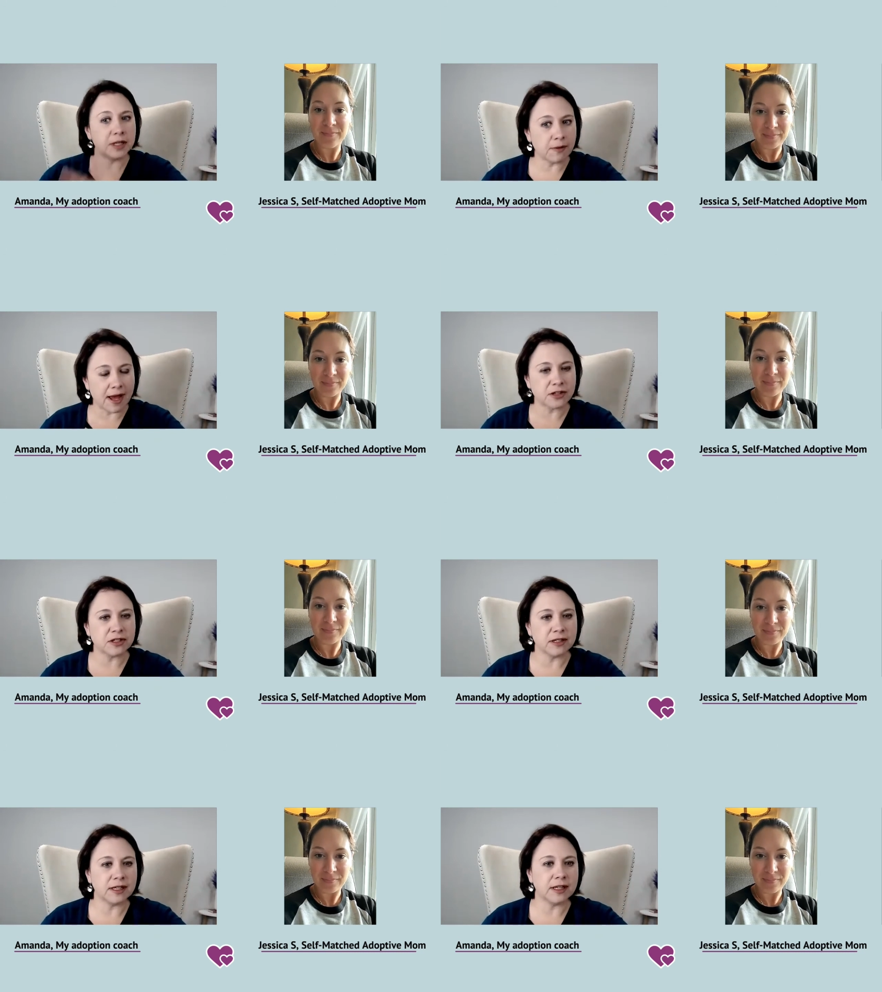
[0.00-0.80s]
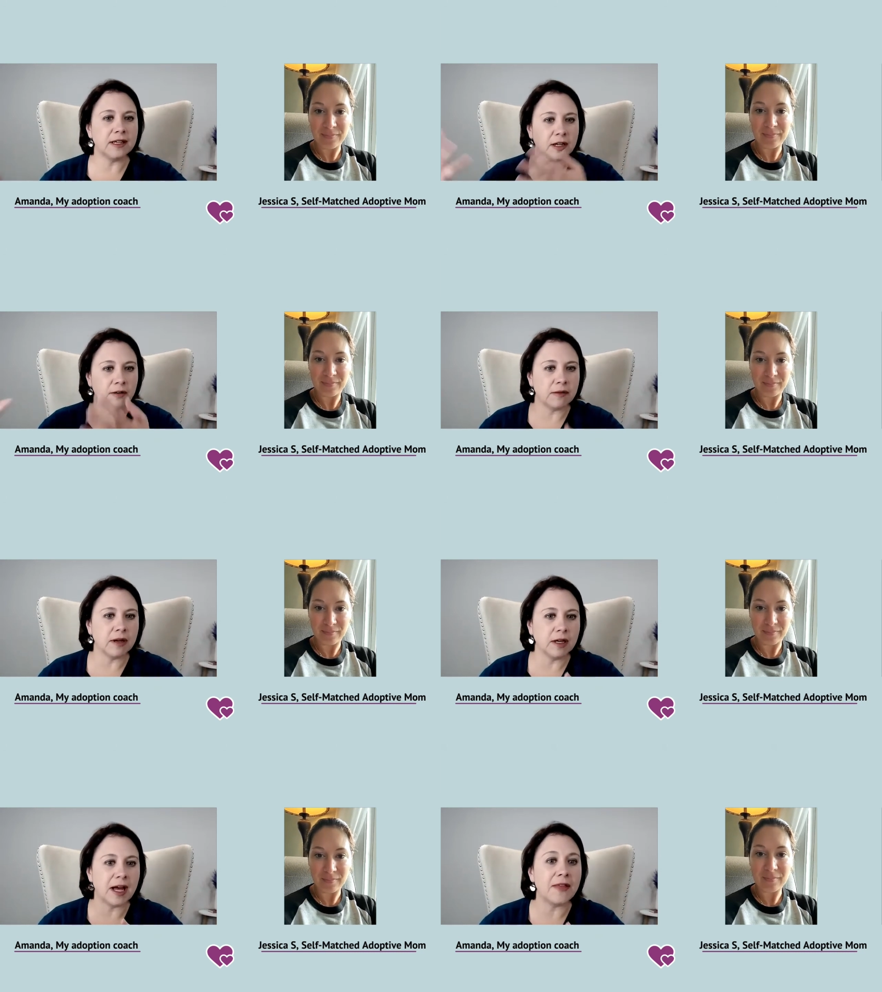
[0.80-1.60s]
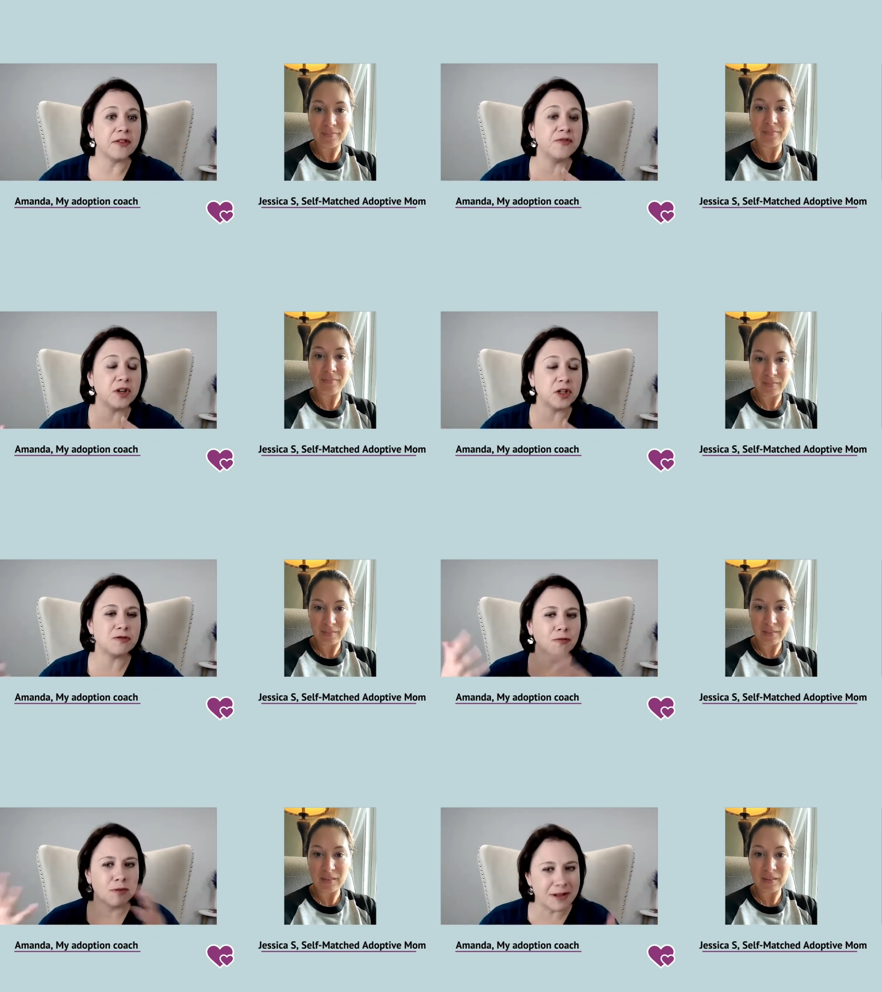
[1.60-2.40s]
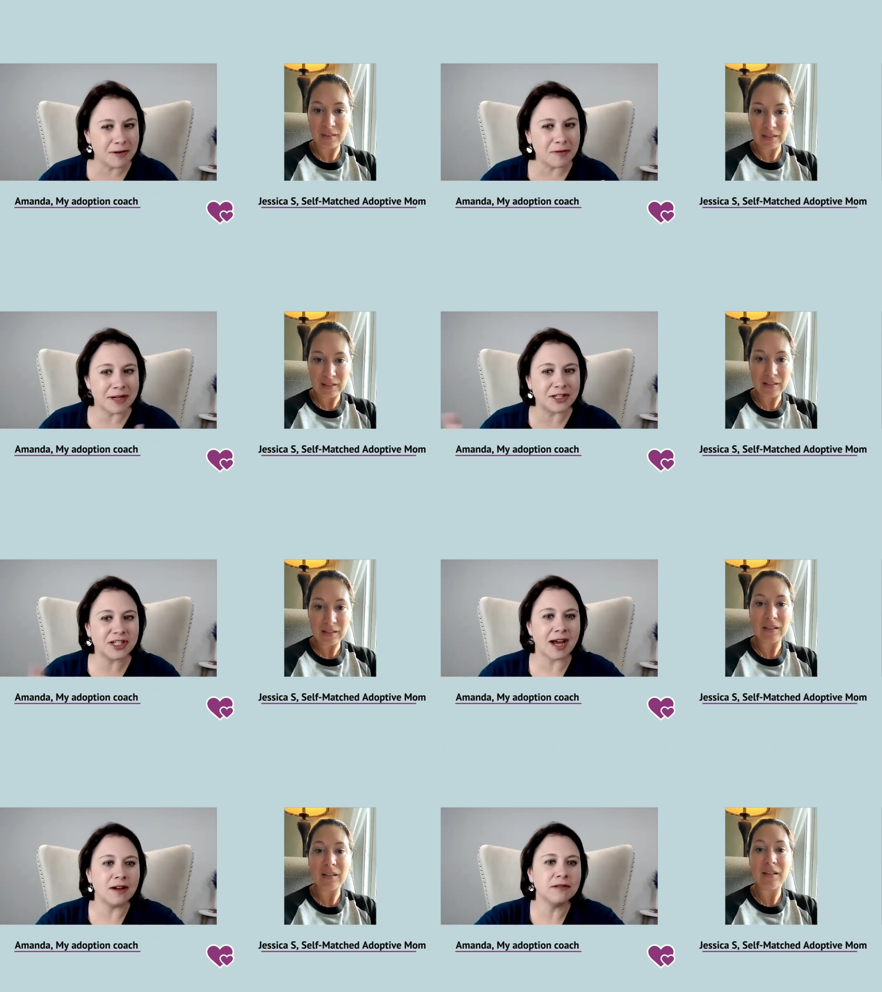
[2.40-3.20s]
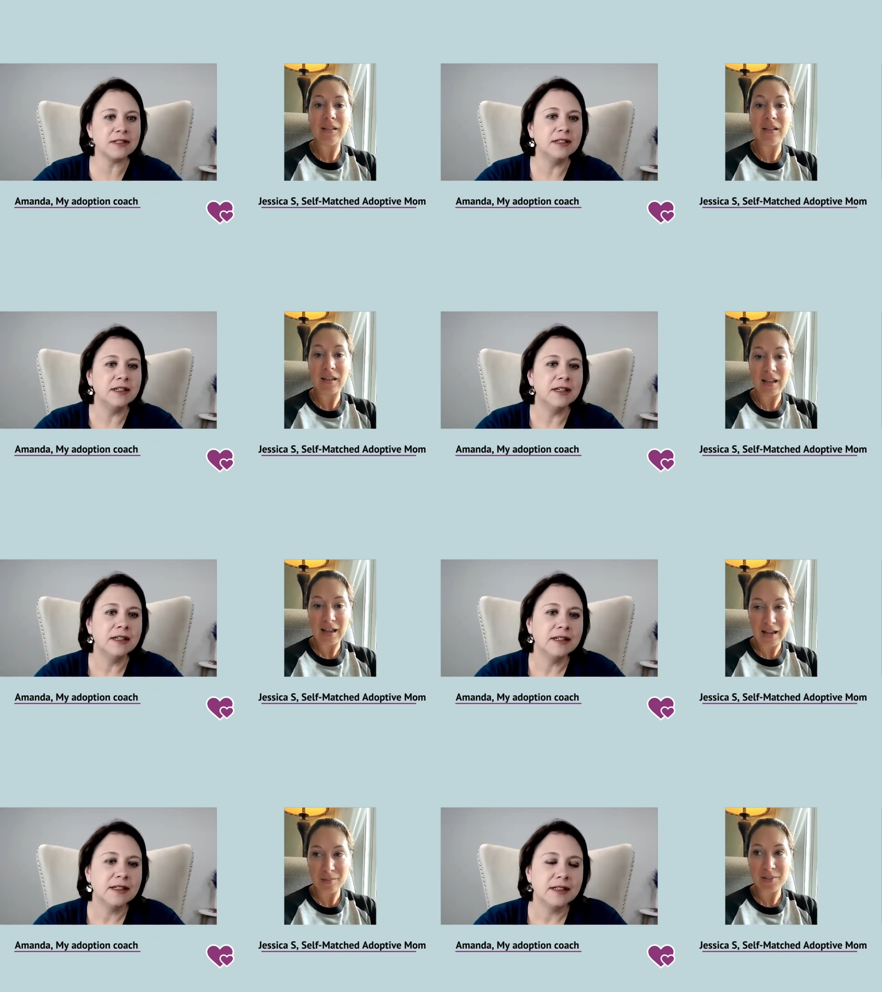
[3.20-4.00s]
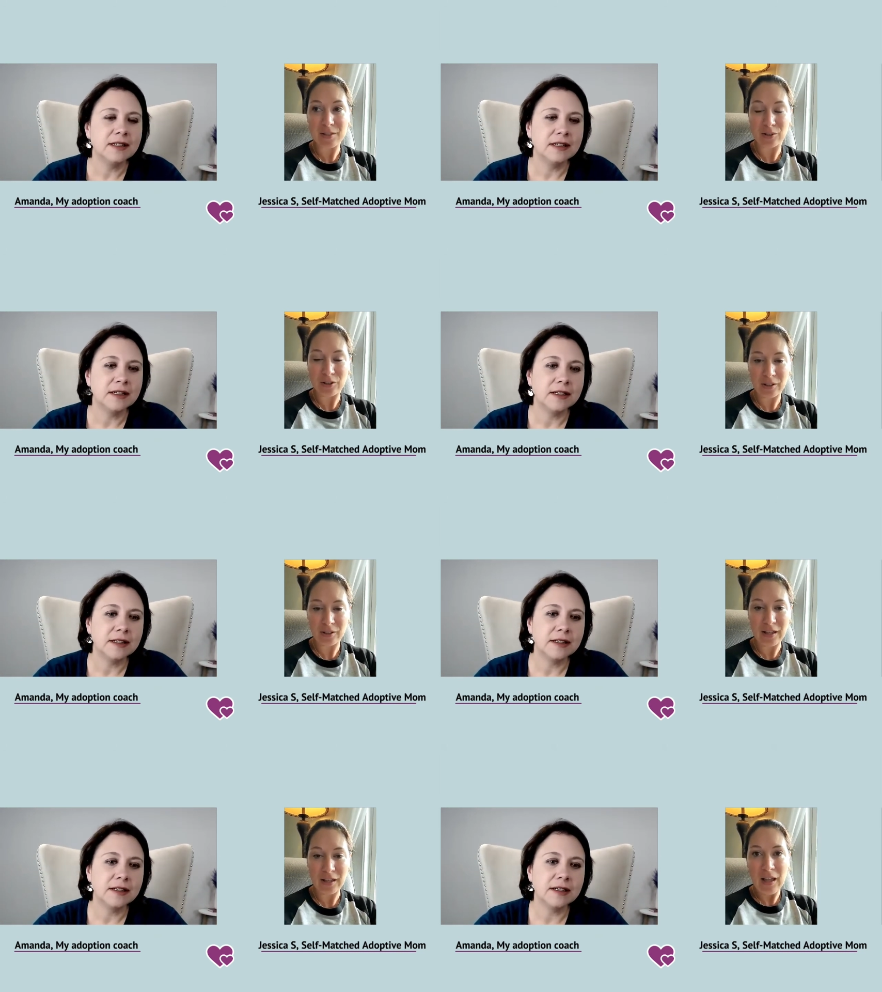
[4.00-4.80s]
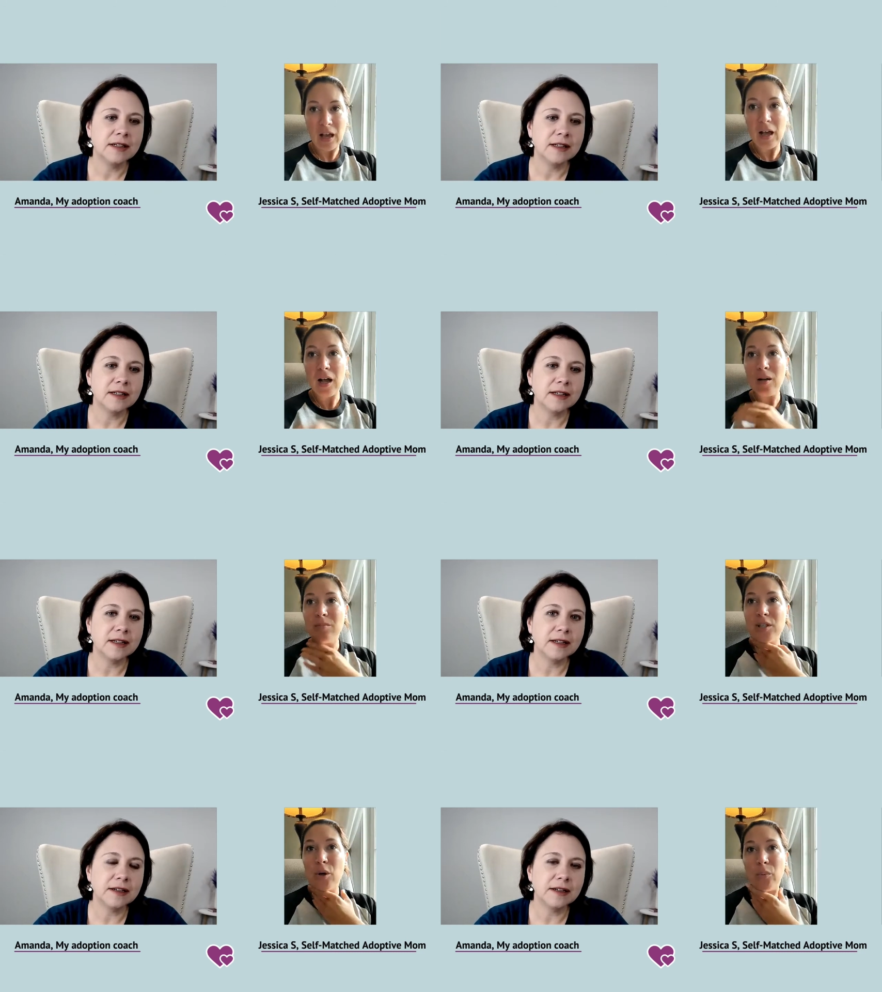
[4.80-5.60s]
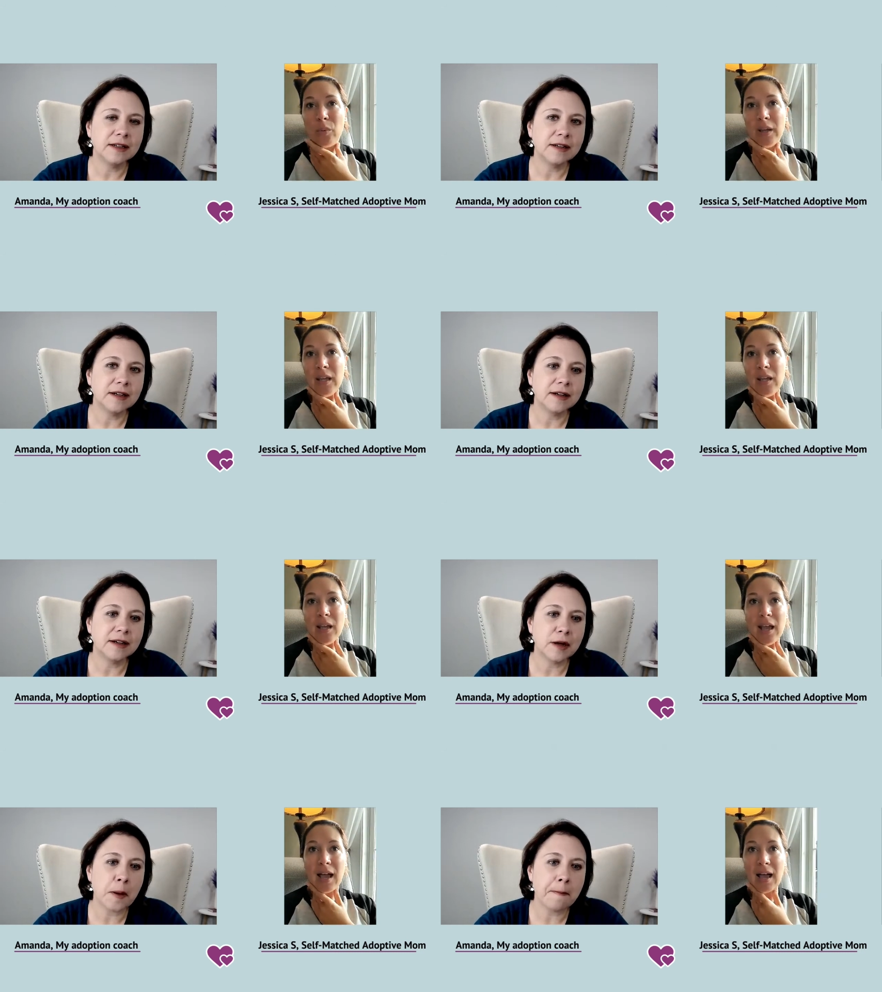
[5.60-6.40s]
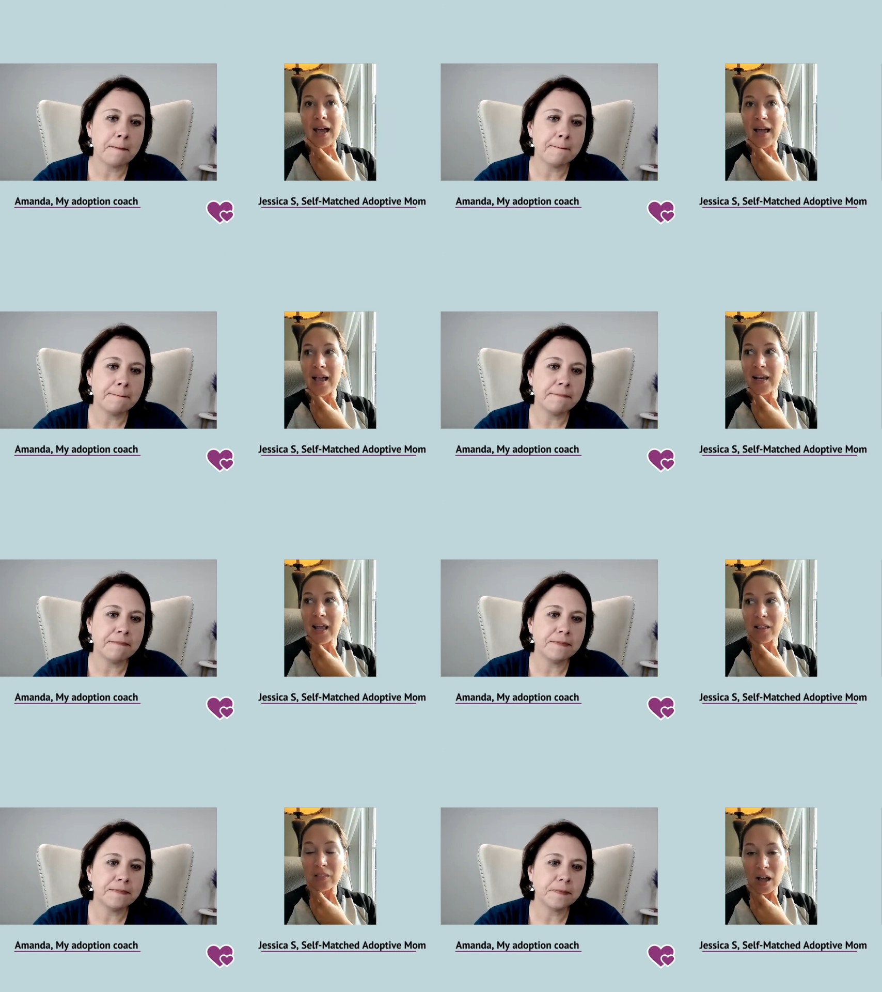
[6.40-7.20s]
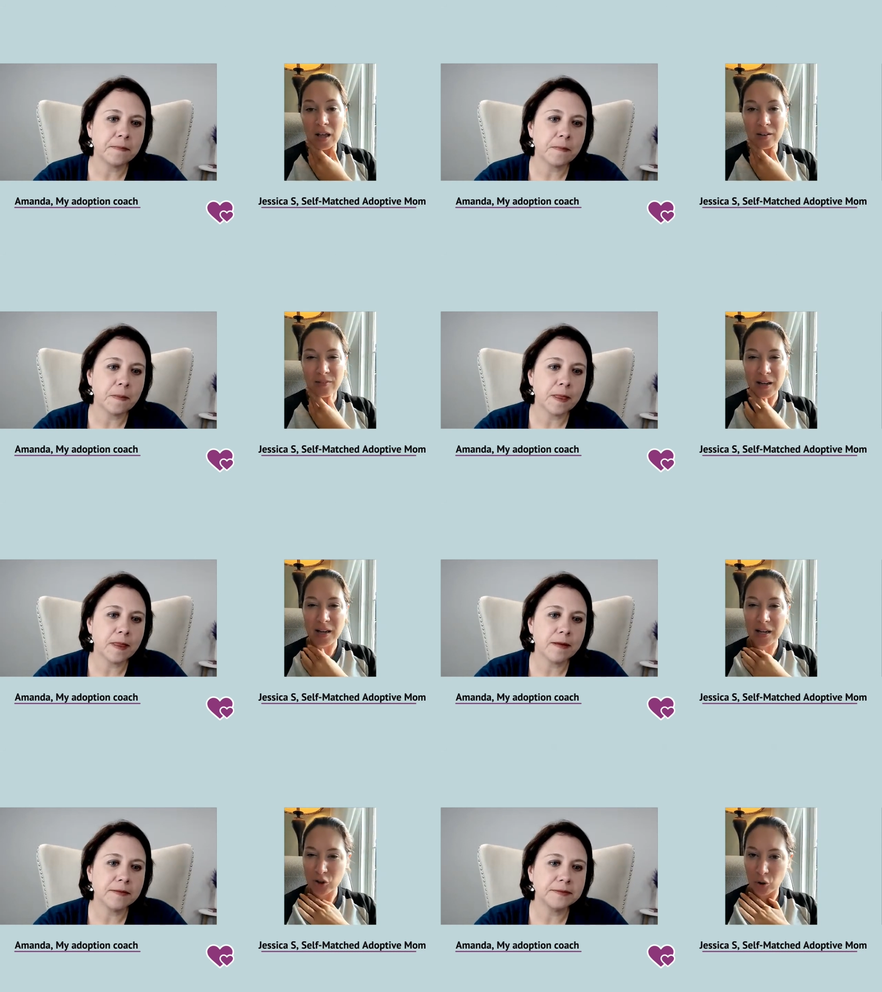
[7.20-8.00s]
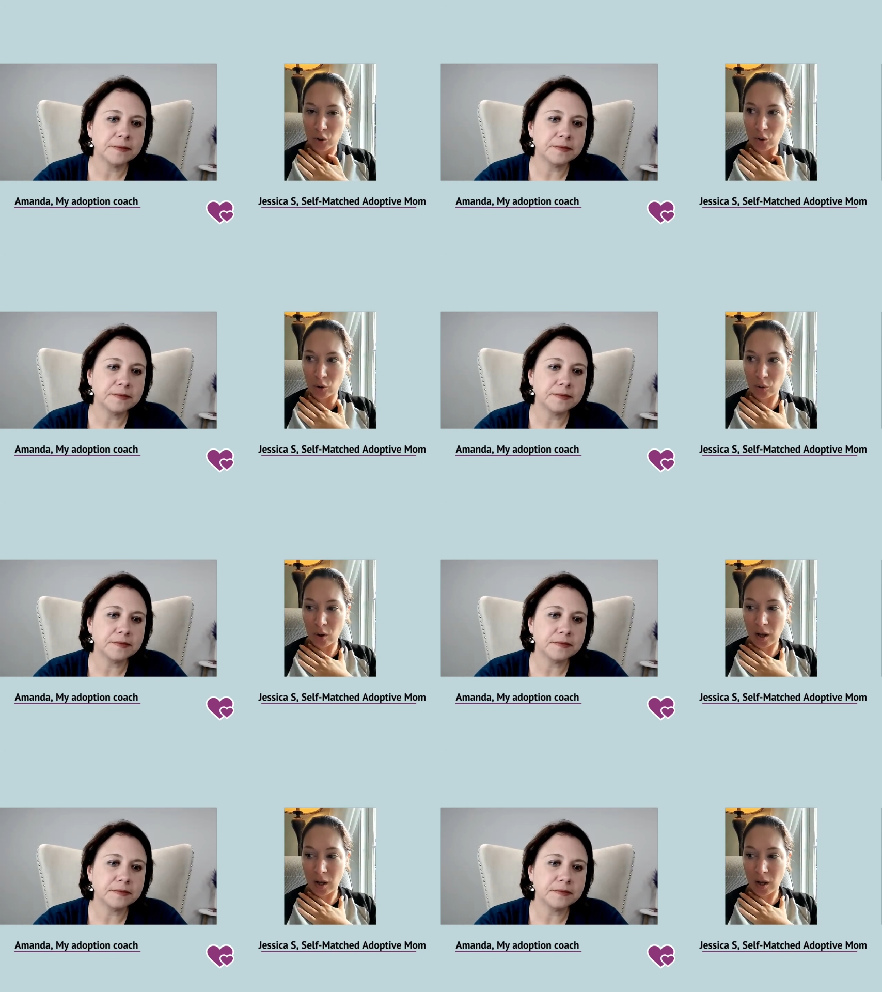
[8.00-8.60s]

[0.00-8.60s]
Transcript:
Speaker 1: you actually, you know, got the first real
Speaker 2: reach out? Absolutely. Um, so we had a lot of initial